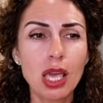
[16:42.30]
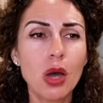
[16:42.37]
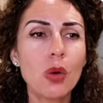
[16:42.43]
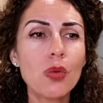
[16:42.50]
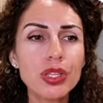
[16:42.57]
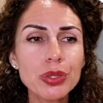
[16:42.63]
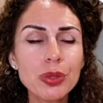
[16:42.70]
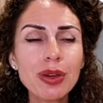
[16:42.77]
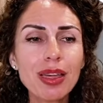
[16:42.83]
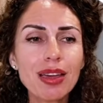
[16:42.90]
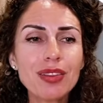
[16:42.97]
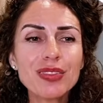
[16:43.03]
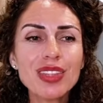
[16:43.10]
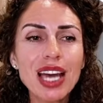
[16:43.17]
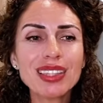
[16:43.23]
When you
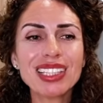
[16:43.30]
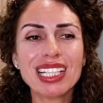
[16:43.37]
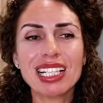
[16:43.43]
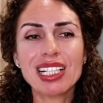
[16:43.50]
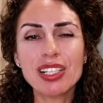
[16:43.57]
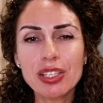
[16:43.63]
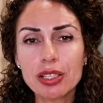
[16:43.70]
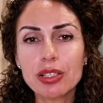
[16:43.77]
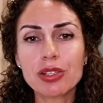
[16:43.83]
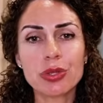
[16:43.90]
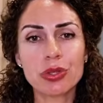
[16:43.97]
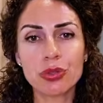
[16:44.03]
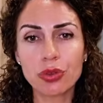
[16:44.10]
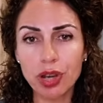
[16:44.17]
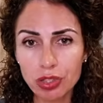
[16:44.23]
have that clear
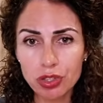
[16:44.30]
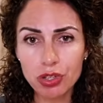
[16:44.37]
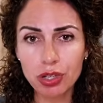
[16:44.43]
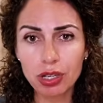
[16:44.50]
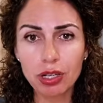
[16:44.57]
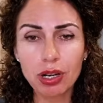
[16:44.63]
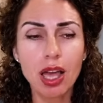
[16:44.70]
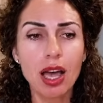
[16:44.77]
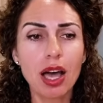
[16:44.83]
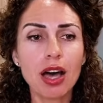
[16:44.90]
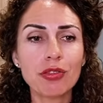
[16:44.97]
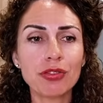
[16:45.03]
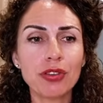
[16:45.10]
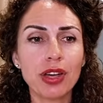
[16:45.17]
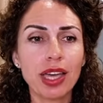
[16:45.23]
structure
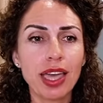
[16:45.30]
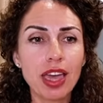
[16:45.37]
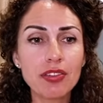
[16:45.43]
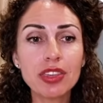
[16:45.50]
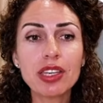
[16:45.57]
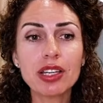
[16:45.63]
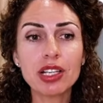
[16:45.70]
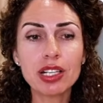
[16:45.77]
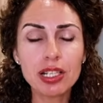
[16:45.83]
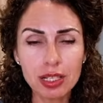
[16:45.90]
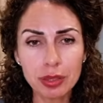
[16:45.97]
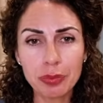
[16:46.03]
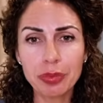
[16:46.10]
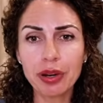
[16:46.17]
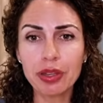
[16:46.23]
of having a clear
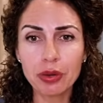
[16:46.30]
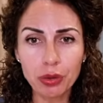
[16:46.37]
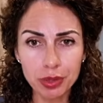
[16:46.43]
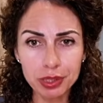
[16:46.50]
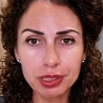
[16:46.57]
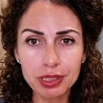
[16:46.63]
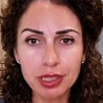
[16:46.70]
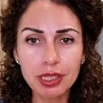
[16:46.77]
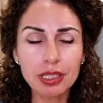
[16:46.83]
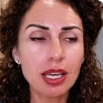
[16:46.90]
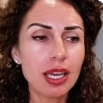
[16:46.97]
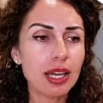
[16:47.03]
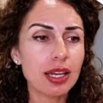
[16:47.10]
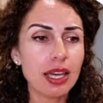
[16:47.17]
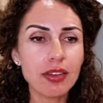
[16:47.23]
priority,
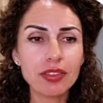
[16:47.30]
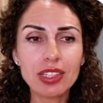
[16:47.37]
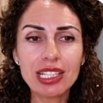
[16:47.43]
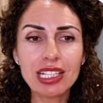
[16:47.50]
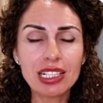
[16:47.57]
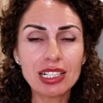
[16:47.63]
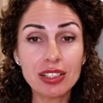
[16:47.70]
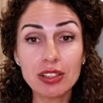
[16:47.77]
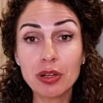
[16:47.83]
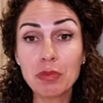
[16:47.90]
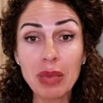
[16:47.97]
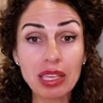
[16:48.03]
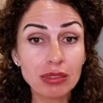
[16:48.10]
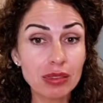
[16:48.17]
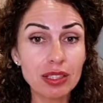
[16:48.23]
having a clear
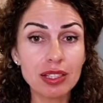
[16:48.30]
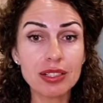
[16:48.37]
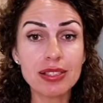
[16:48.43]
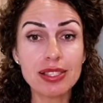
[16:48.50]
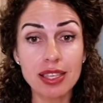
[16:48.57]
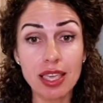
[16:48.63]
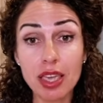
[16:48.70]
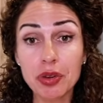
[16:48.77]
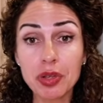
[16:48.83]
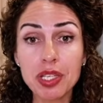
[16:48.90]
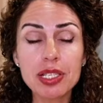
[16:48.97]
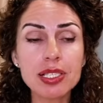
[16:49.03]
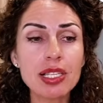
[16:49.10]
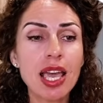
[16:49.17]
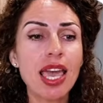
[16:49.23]
maintenance
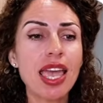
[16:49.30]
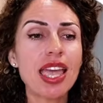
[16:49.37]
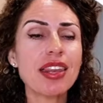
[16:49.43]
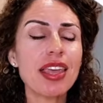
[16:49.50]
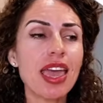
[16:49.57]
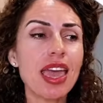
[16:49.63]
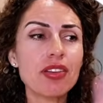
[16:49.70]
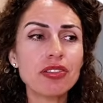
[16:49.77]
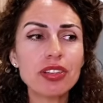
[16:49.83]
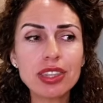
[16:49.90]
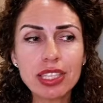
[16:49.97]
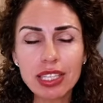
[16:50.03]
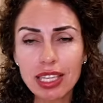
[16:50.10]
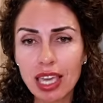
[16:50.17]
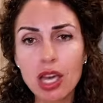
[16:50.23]
areas, and
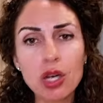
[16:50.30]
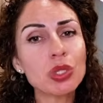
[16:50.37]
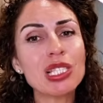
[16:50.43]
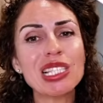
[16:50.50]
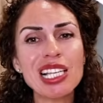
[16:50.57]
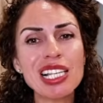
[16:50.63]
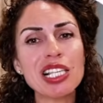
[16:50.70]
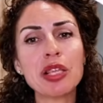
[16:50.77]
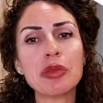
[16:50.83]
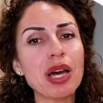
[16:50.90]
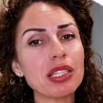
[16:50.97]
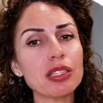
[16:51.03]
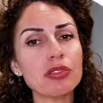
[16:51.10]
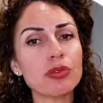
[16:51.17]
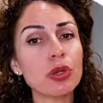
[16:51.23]
everything else doesn't
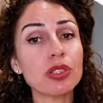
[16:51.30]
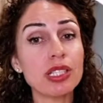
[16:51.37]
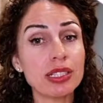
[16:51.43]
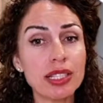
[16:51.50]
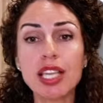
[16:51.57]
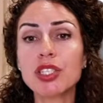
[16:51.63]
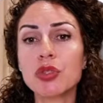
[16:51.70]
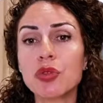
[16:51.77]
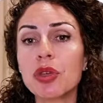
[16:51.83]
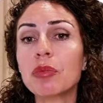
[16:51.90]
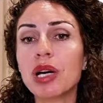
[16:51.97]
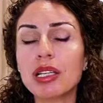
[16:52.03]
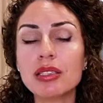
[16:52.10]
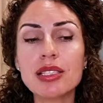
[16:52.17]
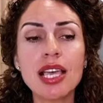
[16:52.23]
matter for the next 3
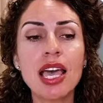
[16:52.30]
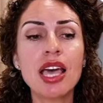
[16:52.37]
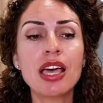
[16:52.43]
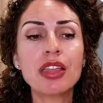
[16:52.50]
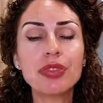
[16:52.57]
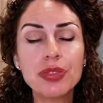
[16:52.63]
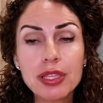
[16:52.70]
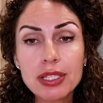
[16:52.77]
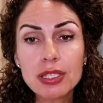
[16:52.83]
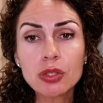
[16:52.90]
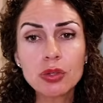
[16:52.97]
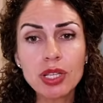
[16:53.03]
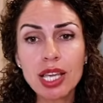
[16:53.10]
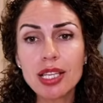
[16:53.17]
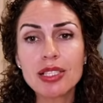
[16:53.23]
months, this
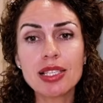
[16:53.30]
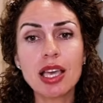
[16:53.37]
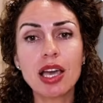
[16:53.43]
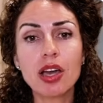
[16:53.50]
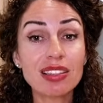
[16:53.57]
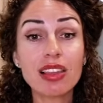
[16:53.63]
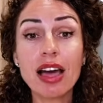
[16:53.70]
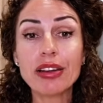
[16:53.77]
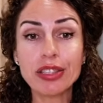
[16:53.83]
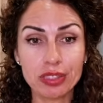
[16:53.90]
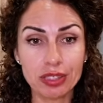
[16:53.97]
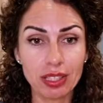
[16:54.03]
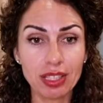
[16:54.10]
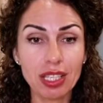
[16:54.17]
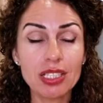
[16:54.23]
creates
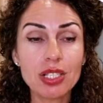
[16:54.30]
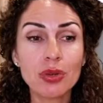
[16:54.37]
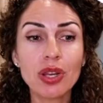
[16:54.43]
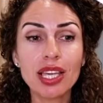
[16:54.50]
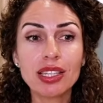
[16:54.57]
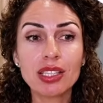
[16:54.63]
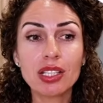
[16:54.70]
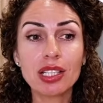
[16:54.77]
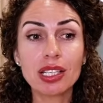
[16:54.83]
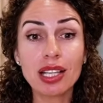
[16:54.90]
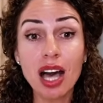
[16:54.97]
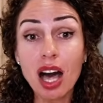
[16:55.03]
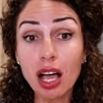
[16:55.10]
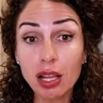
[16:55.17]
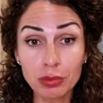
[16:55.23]
clarity, it creates
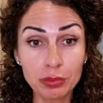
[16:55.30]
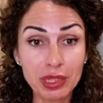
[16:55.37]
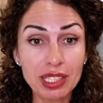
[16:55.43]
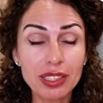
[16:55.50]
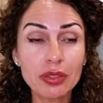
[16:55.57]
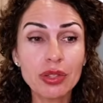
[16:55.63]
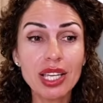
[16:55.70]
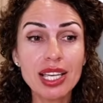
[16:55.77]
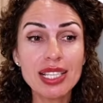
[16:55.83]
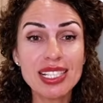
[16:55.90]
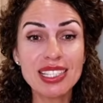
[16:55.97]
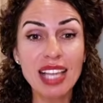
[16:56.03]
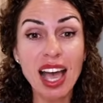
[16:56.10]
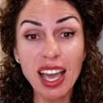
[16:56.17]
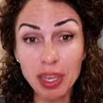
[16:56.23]
calm, it creates
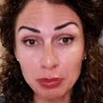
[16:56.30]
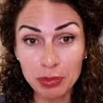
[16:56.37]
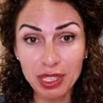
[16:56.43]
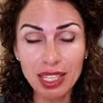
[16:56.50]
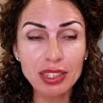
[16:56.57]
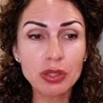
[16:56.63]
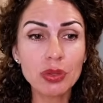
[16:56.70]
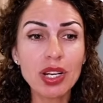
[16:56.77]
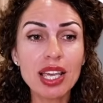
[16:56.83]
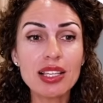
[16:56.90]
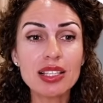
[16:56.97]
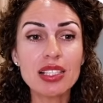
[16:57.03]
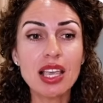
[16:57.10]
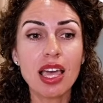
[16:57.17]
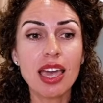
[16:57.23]
time, it
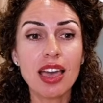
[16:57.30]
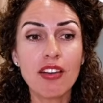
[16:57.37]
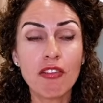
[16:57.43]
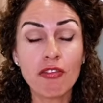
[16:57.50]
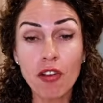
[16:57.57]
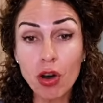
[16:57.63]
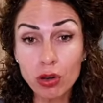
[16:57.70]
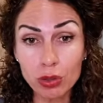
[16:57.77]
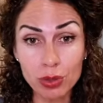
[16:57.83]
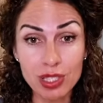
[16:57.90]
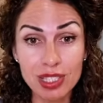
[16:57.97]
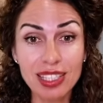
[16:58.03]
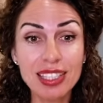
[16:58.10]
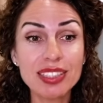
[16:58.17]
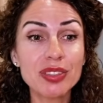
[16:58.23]
creates focus,
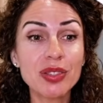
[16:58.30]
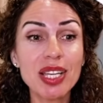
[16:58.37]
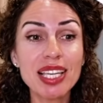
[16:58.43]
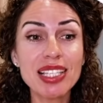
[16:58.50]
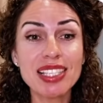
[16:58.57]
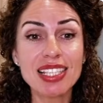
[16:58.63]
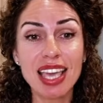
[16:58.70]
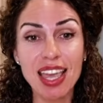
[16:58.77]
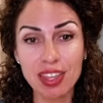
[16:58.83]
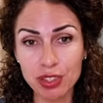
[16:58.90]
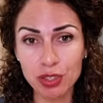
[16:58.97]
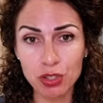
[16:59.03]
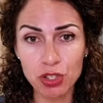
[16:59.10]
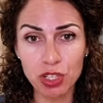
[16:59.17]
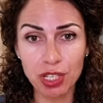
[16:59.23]
it creates
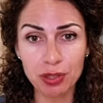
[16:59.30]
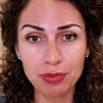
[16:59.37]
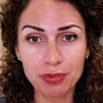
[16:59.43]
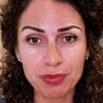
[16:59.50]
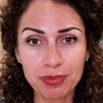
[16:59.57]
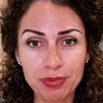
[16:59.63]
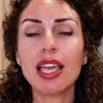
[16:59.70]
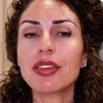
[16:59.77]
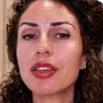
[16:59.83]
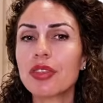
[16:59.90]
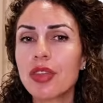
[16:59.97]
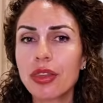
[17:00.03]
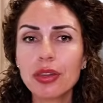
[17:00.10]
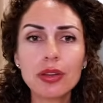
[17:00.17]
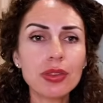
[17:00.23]
energy. And
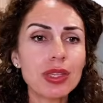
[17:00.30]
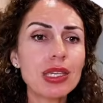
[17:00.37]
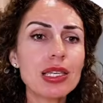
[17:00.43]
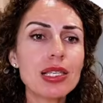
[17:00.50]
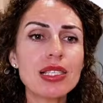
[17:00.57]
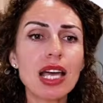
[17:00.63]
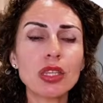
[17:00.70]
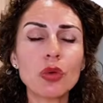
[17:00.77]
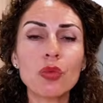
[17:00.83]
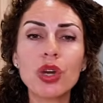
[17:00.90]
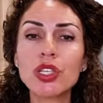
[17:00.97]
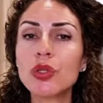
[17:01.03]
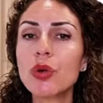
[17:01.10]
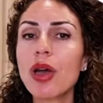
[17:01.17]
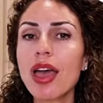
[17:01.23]
another thing is that when
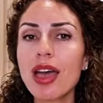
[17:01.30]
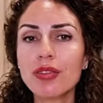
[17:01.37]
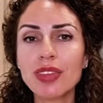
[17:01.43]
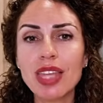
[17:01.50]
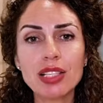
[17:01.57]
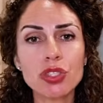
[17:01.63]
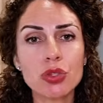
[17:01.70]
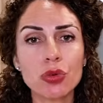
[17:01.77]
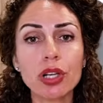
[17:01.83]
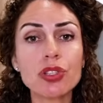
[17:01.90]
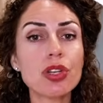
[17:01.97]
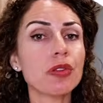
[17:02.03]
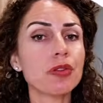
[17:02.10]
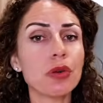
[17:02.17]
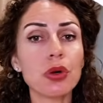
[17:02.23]
you have that
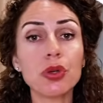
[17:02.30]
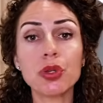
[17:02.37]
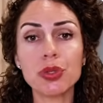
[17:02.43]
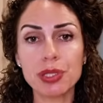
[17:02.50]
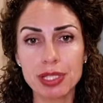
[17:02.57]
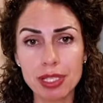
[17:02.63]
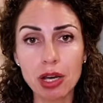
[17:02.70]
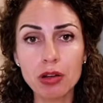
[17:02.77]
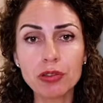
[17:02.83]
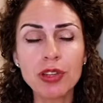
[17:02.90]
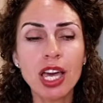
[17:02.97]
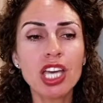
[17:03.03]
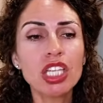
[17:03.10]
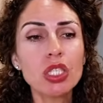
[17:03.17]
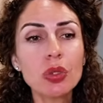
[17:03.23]
structure for yourself,
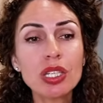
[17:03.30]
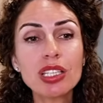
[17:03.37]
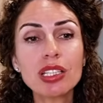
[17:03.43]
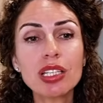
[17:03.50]
you can